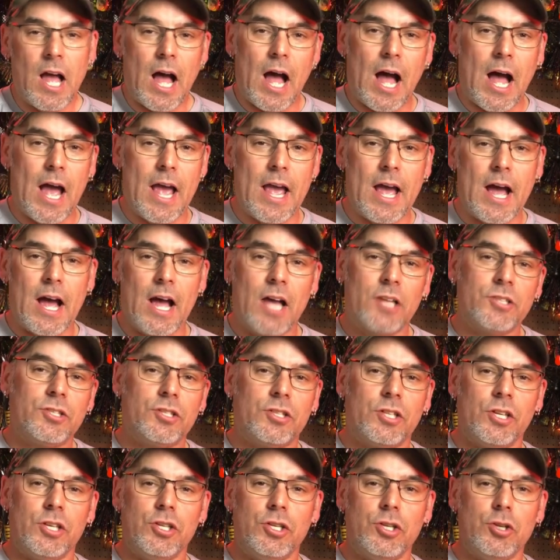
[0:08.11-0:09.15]
I asked
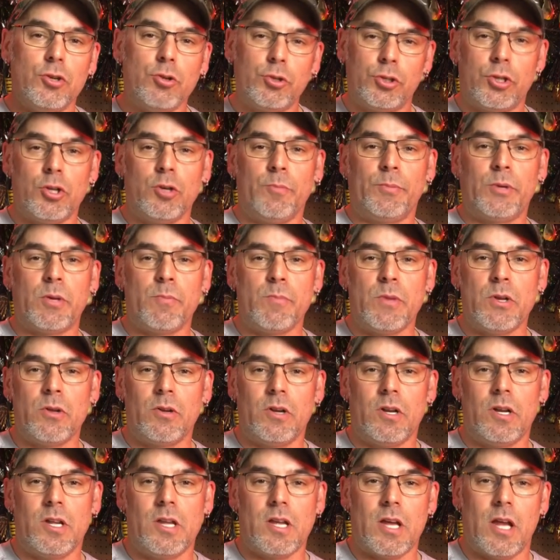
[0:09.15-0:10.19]
the YouTube
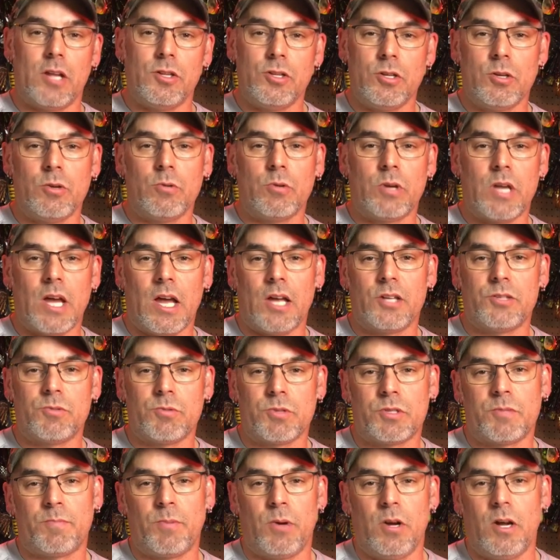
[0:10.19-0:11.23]
community and you guys
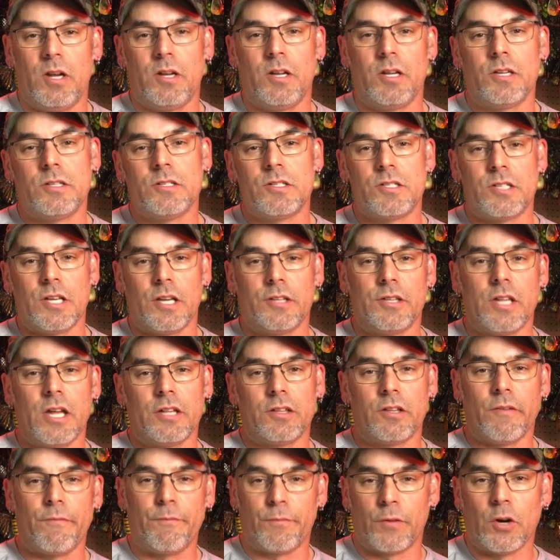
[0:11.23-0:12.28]
responded and said that
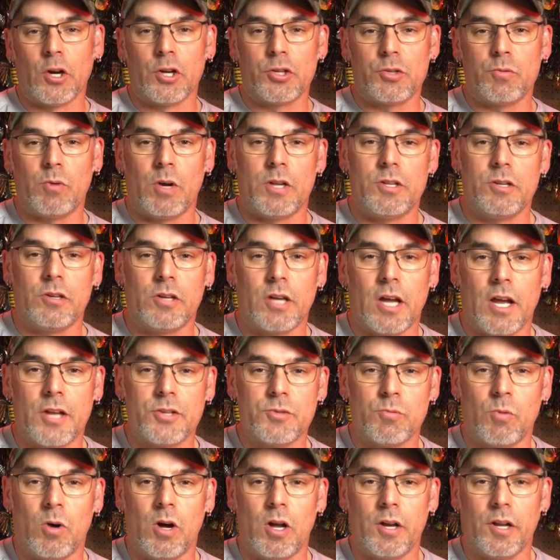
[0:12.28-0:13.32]
the first one you guys
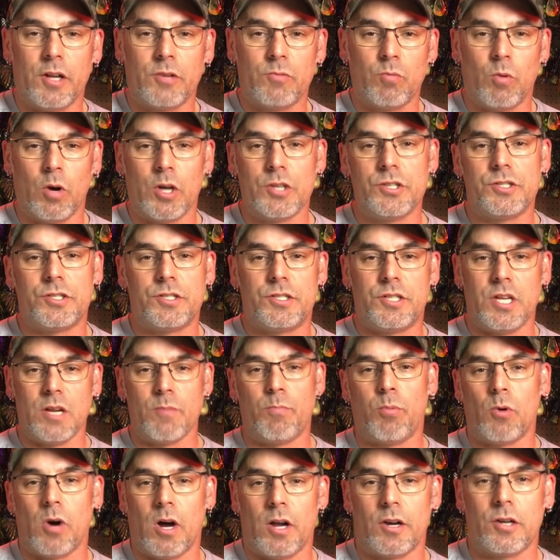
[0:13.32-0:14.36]
wanted was deep
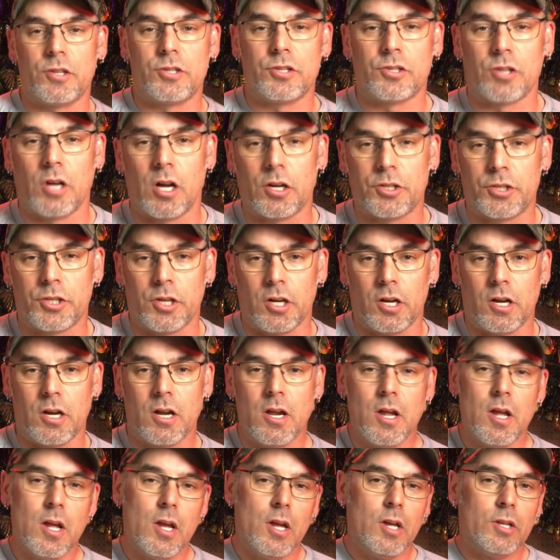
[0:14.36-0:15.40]
water structure.
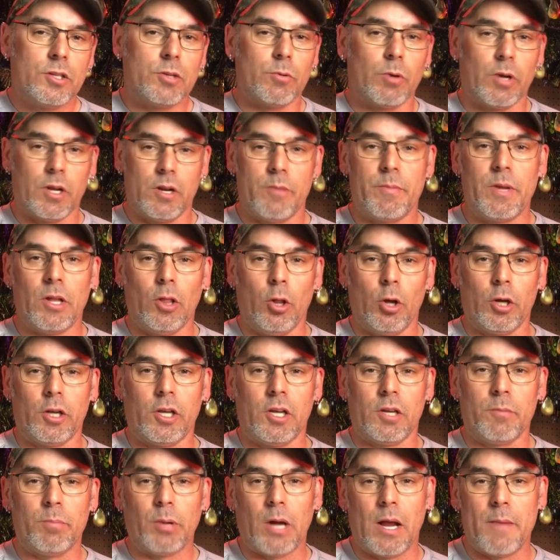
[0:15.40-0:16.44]
So we're going to be
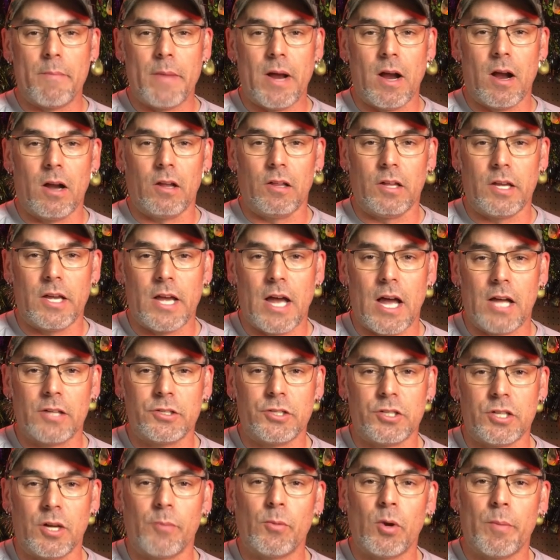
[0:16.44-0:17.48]
looking primarily at
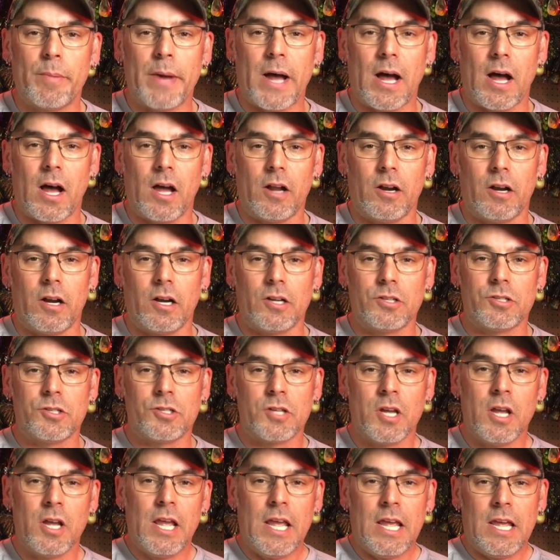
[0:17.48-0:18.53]
summer patterns
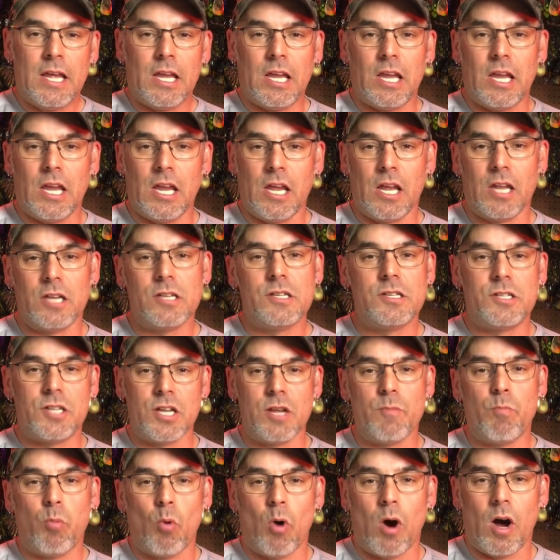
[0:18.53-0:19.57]
in
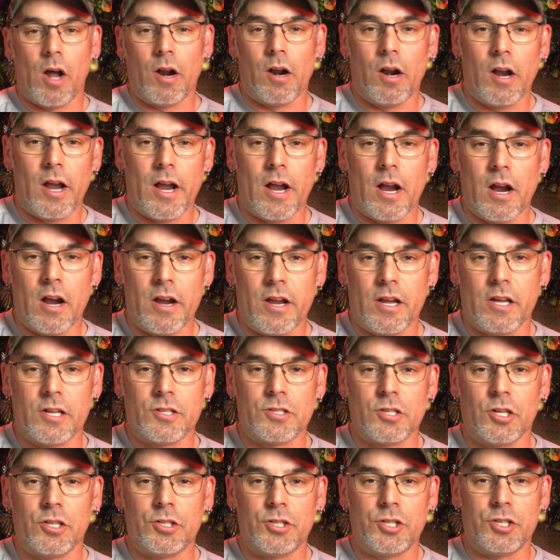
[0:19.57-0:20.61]
deep water areas
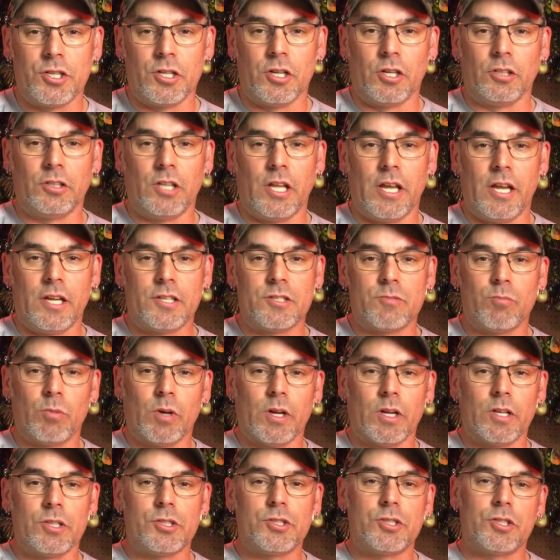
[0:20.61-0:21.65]
on Shield lakes, and we're
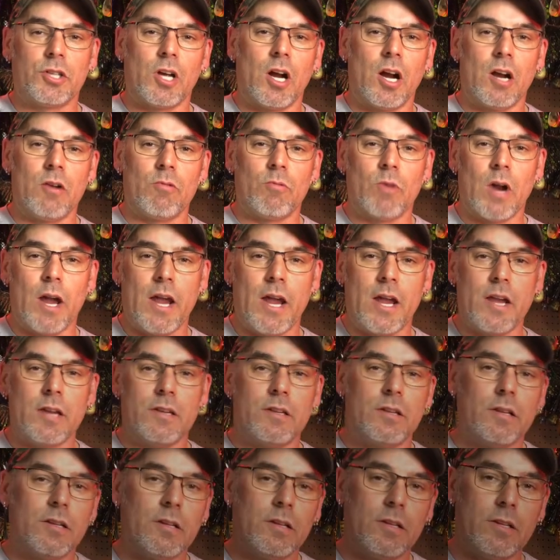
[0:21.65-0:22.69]
going to start right
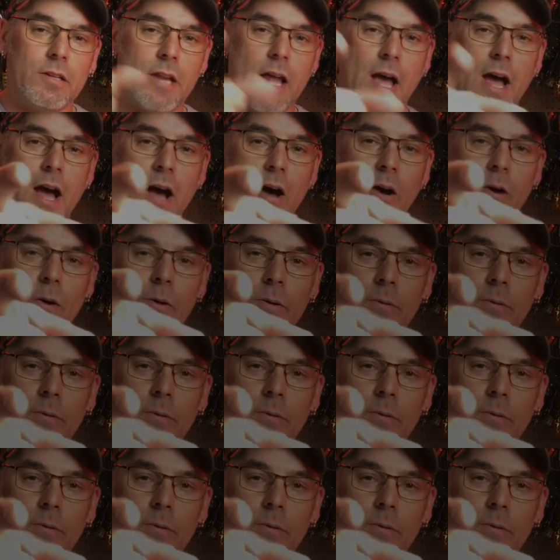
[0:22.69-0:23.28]
now.